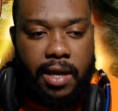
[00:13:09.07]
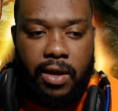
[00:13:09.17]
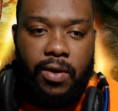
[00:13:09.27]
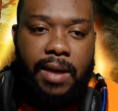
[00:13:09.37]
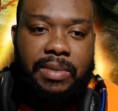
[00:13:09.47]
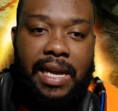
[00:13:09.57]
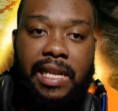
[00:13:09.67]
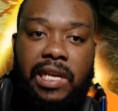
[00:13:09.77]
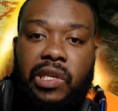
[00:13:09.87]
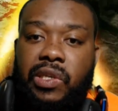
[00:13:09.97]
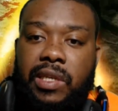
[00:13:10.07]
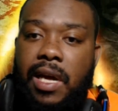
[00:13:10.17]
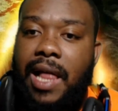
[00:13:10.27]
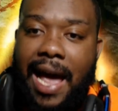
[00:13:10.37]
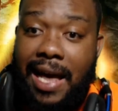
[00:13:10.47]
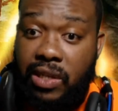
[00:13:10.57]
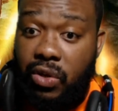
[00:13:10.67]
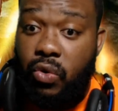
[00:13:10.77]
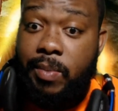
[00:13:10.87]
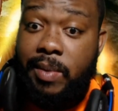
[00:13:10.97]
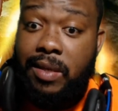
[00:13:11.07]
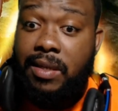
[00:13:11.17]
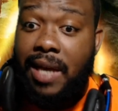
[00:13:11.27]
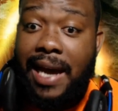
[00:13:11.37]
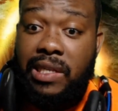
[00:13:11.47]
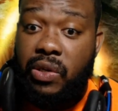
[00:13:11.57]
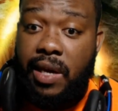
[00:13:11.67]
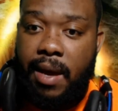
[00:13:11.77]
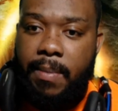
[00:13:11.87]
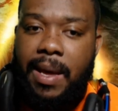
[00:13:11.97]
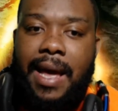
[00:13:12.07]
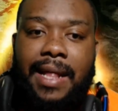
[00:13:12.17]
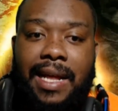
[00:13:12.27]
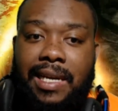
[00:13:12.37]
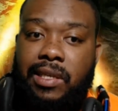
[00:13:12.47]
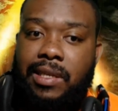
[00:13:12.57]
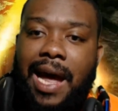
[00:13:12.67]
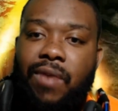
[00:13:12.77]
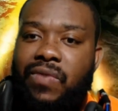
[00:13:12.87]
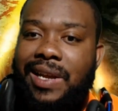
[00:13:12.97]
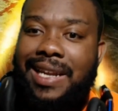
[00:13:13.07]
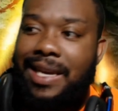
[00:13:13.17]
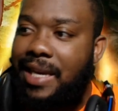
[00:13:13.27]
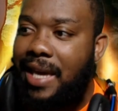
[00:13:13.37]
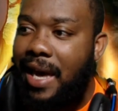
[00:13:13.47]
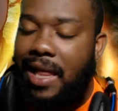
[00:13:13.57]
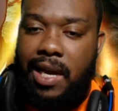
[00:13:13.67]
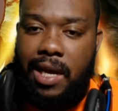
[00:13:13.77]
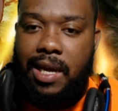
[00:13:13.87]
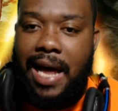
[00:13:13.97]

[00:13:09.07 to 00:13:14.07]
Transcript: You know what I'm saying? He still has a human side to him, that he's not really killing.